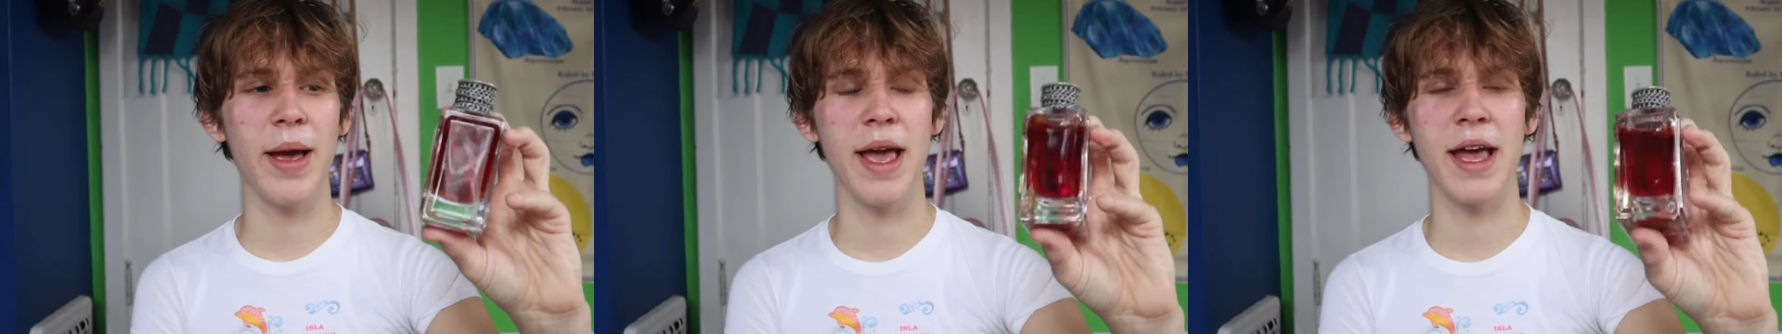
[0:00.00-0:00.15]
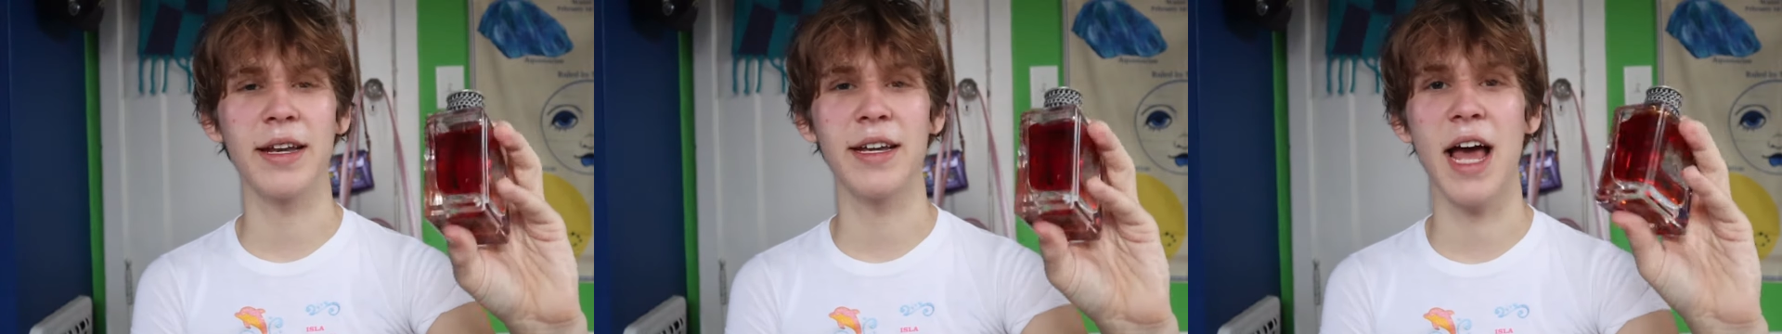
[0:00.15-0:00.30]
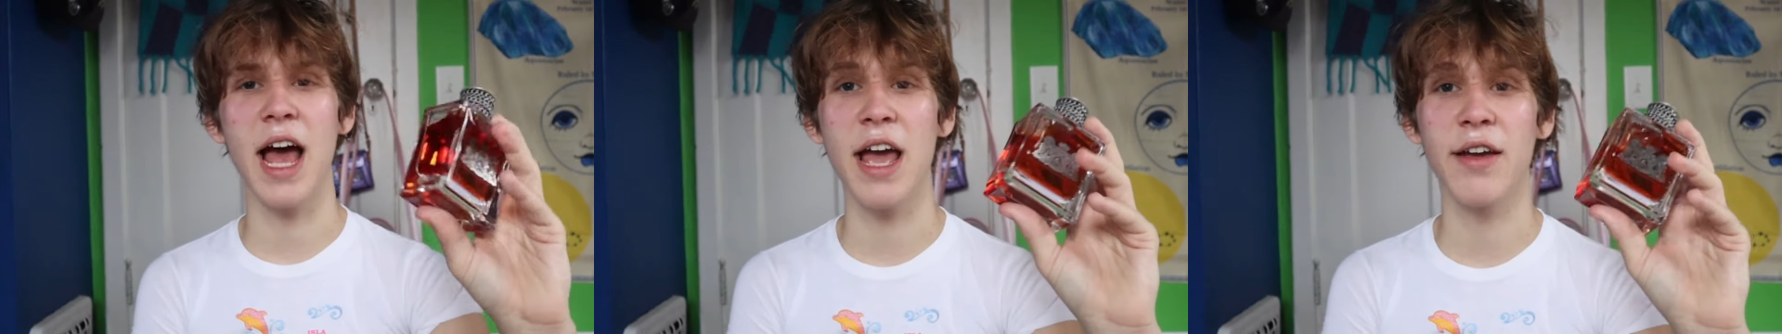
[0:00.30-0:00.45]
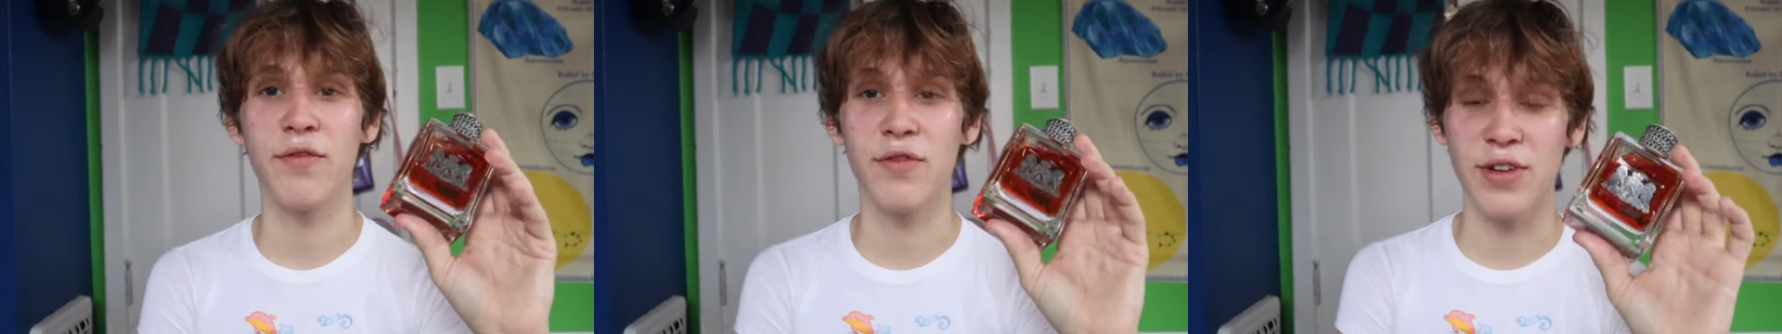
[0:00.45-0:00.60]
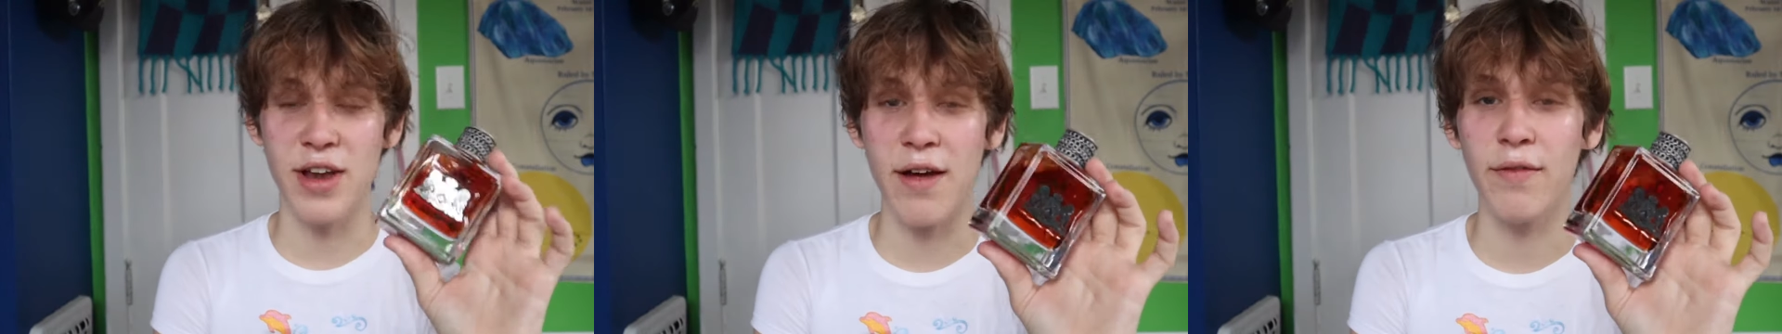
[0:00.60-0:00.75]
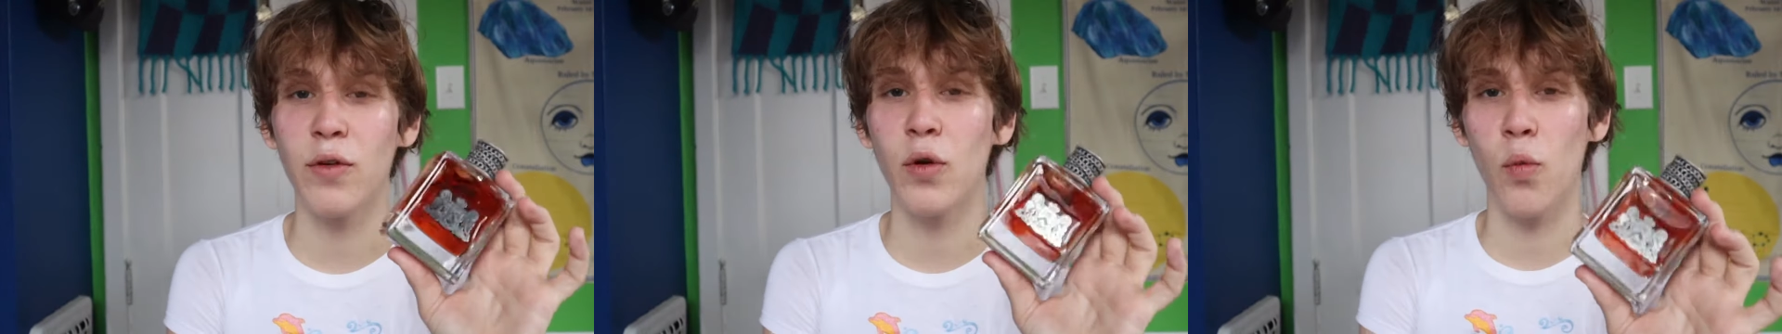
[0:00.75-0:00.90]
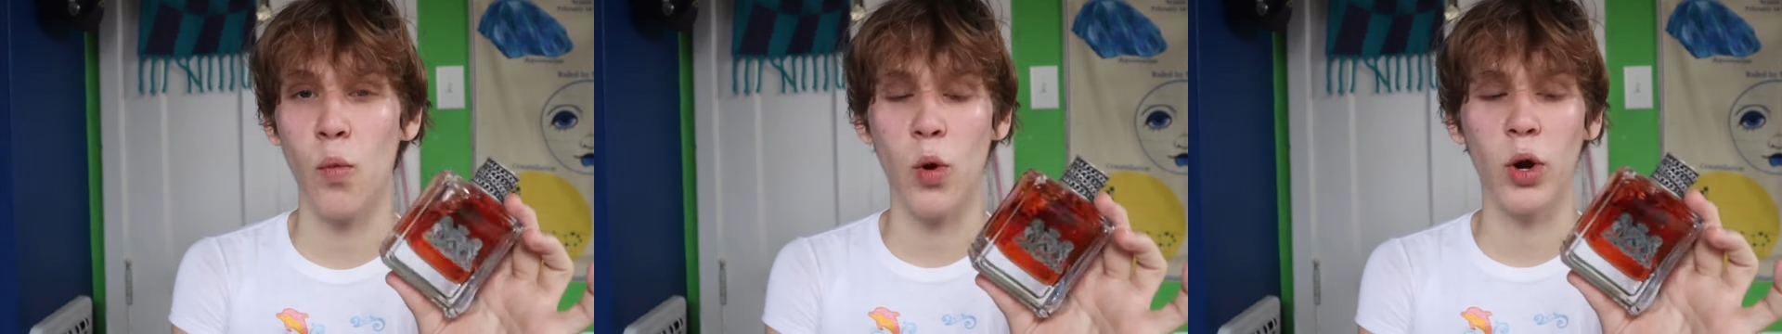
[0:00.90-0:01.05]
and I've
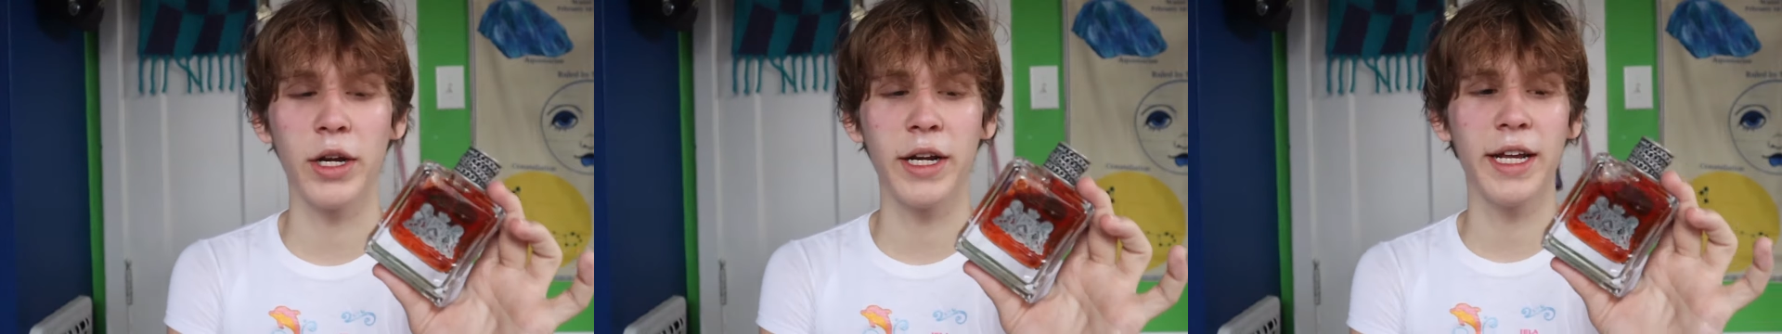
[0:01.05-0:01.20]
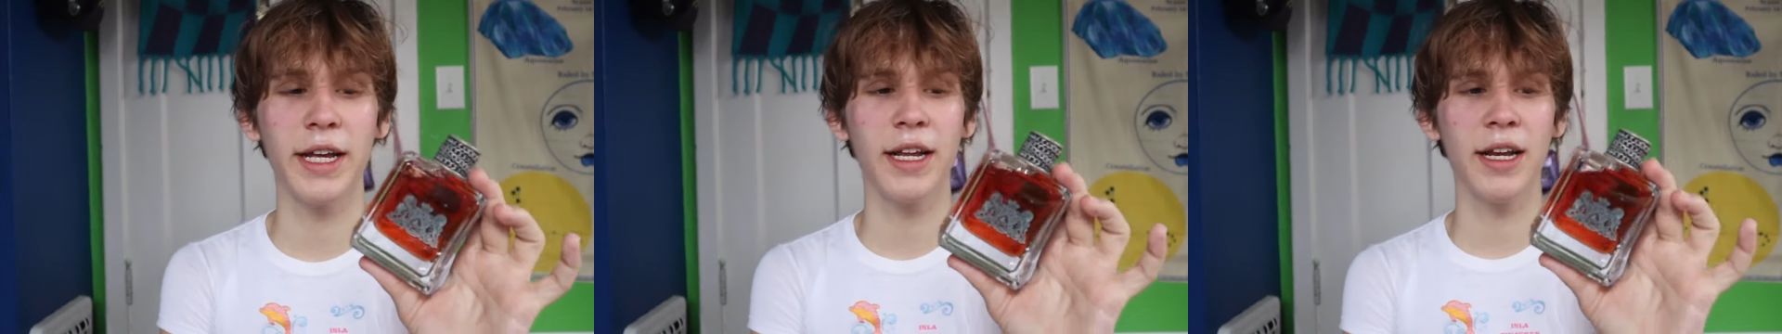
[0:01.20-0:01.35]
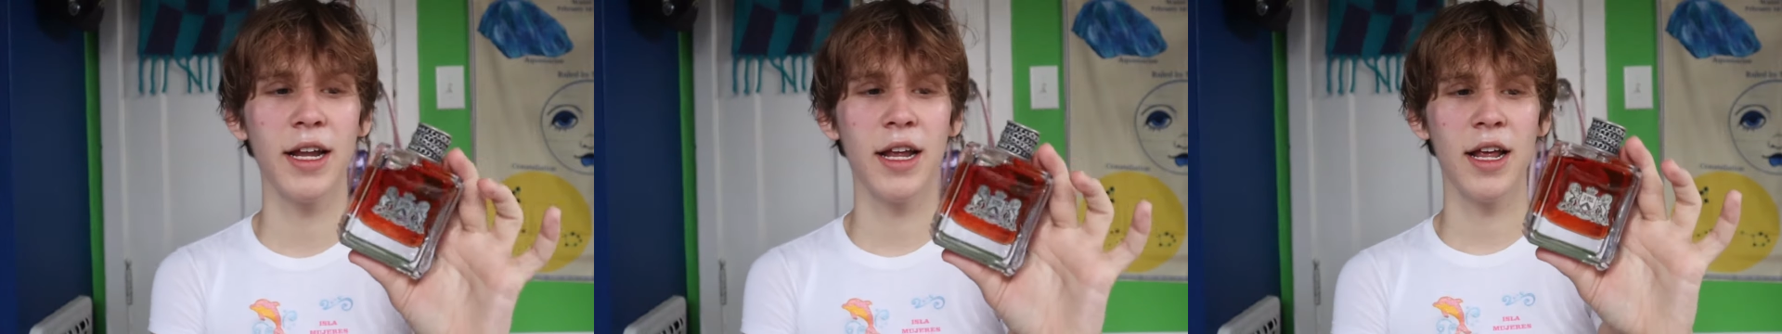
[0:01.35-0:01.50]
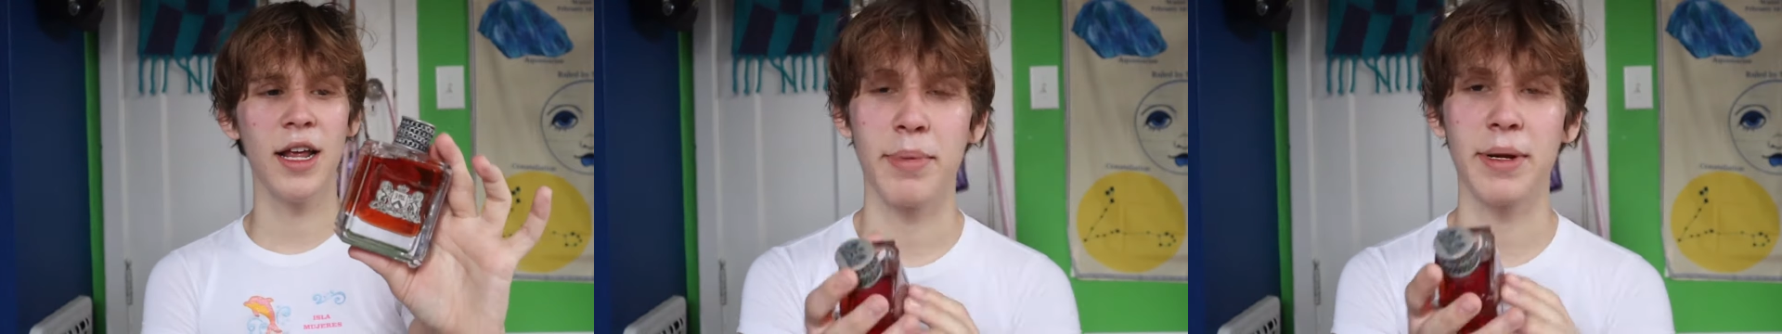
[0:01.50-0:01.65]
never worn it.